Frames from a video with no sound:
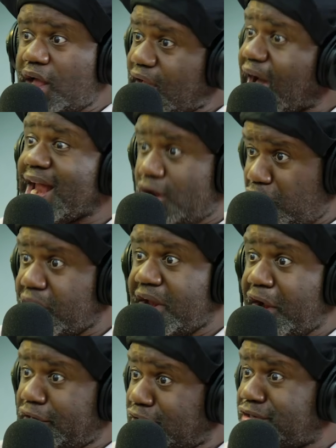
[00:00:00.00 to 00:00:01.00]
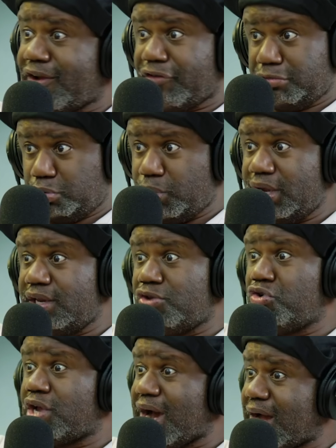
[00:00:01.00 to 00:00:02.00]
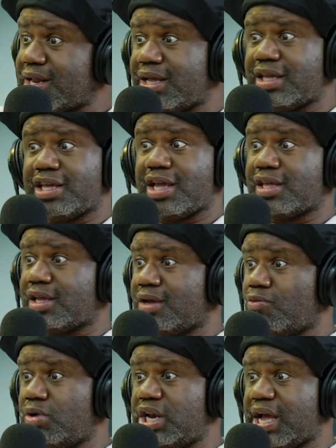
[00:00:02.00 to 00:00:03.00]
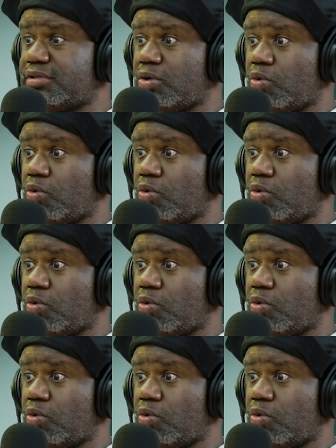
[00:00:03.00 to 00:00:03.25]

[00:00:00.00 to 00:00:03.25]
Like, I know there's a difference between Uganda and Kenya when it comes